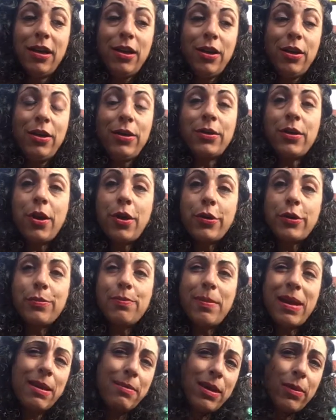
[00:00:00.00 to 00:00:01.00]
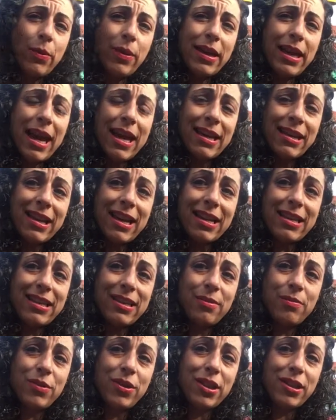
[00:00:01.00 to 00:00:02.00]
who knows, maybe we can get
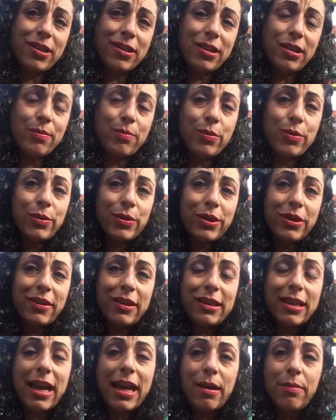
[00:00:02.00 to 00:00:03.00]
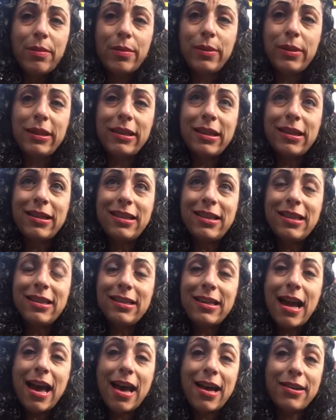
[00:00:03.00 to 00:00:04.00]
some justice brought to the table and
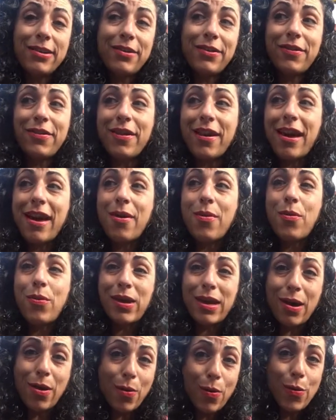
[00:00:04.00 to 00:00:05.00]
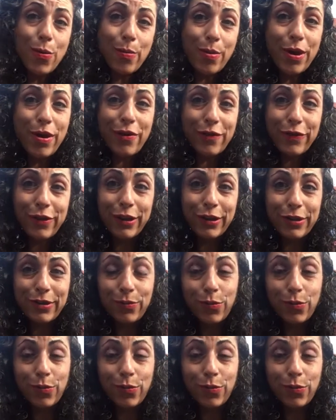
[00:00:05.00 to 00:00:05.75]
understand that we are all perfect,